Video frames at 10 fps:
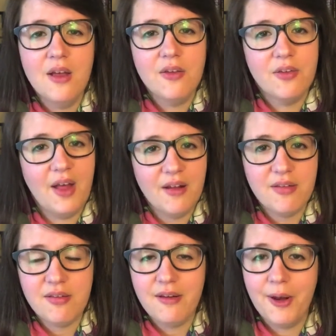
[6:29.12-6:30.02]
So
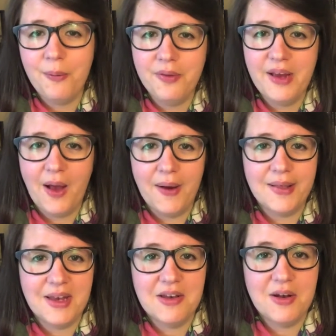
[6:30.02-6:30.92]
that's not only how I
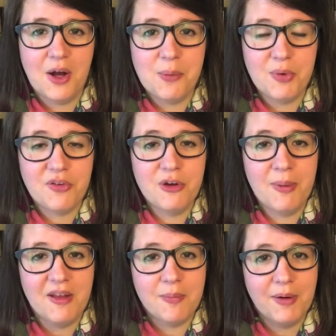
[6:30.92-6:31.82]
landed on BookTube
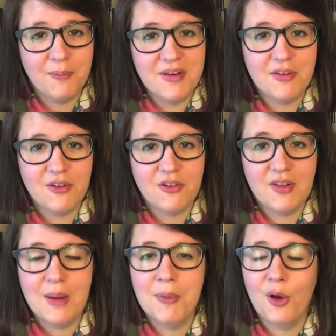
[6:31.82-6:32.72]
as my research
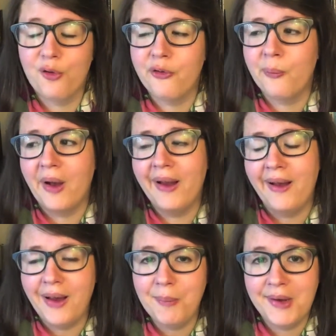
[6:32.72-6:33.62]
site, but also why
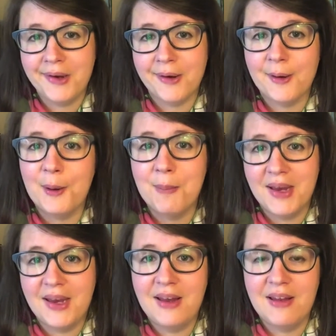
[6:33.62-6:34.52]
I'm here
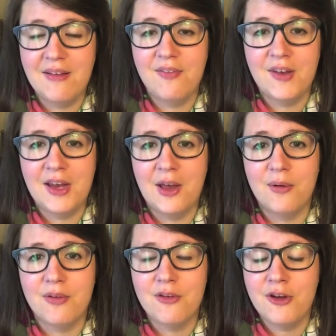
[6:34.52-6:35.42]
making these
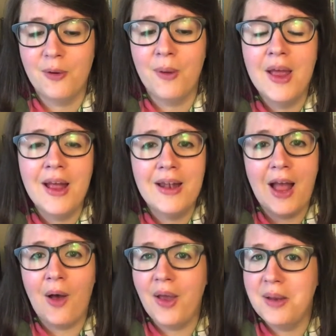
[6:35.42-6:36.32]
videos too.
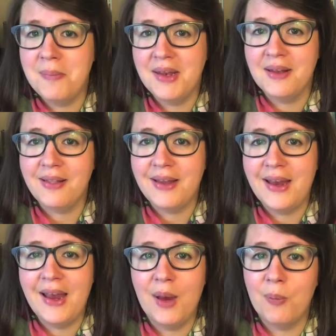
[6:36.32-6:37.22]
Now,
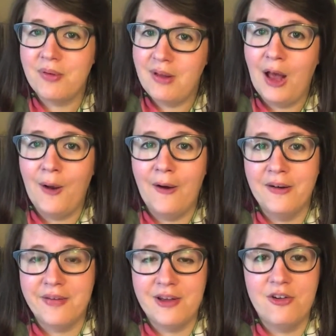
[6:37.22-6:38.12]
admittedly, it was not a hard
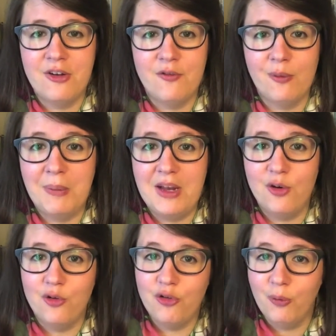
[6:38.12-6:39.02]
decision for me to
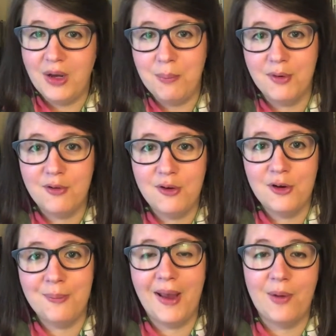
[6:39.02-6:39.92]
join
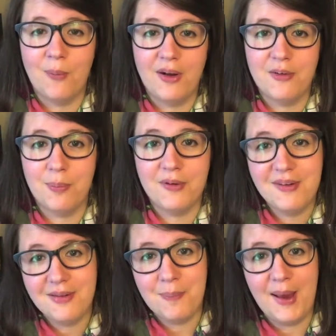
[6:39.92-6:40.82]
BookTube and want to
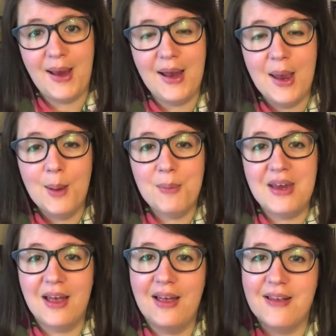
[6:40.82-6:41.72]
participate
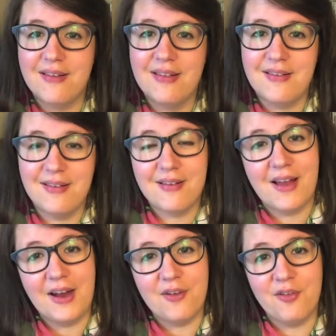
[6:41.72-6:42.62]
because this is
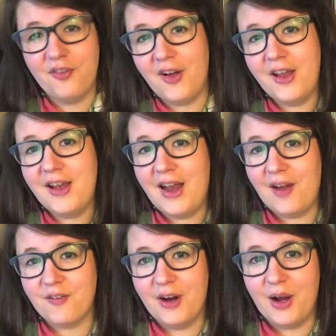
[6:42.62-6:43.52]
kind of fun. And
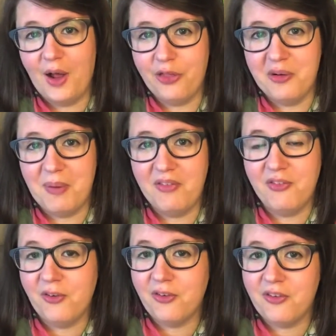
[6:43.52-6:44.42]
after I got through my
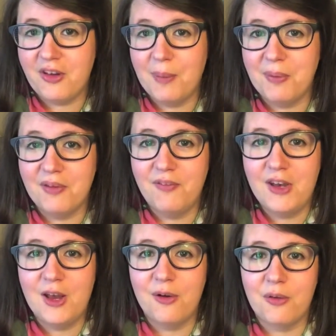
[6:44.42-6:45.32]
first couple of
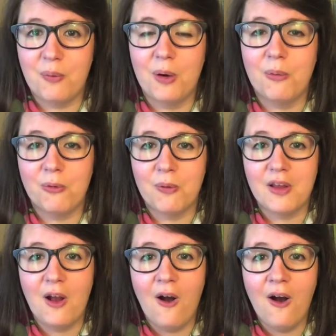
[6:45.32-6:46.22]
videos where it was
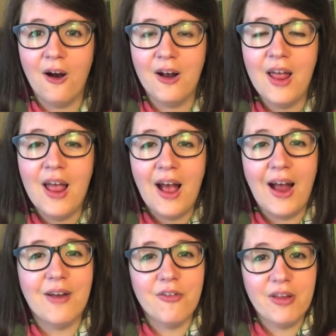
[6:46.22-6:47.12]
really hard,
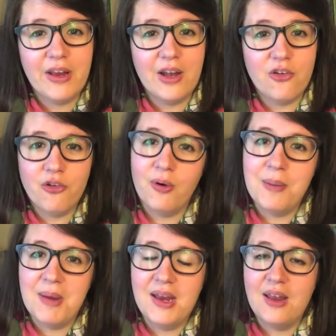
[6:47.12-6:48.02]
I really enjoy
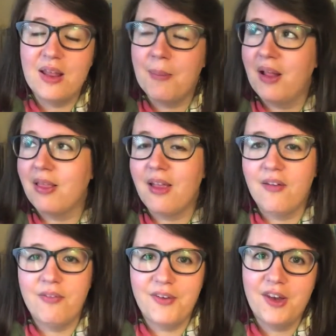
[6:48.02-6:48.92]
making them. I
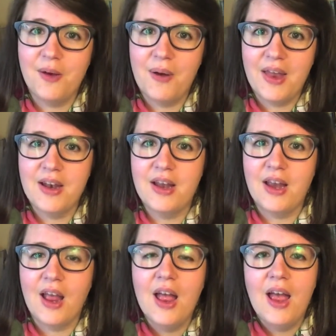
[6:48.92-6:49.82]
love video
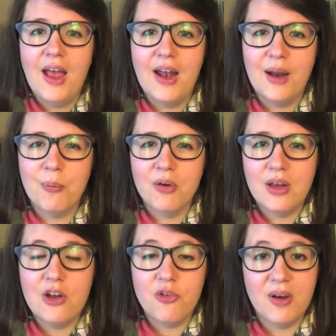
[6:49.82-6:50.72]
editing and I'm
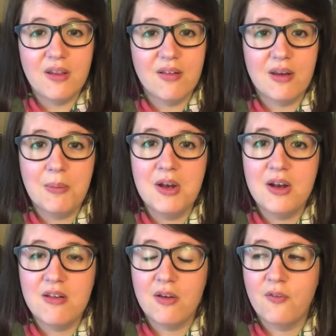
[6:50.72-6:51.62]
really enjoying this
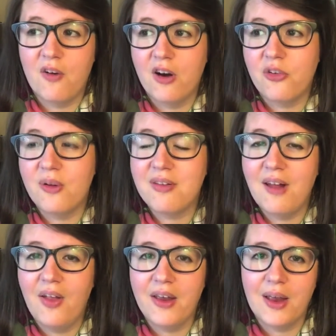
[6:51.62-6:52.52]
community so far. So it's
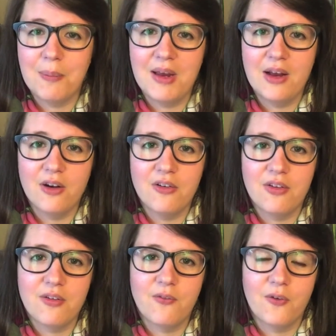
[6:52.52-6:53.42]
not like I'm here
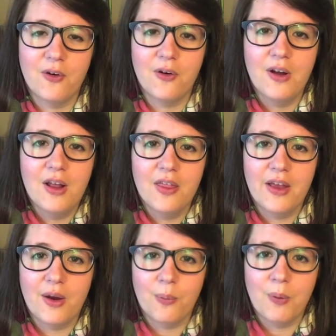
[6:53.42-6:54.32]
just for
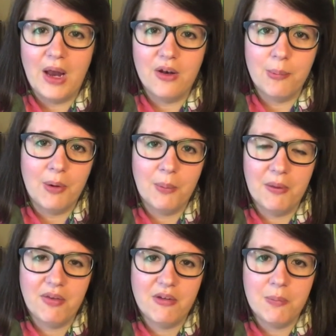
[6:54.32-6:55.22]
like a random
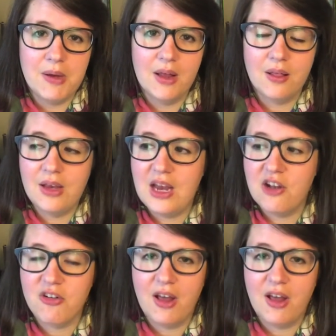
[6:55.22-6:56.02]
purpose to be a leech.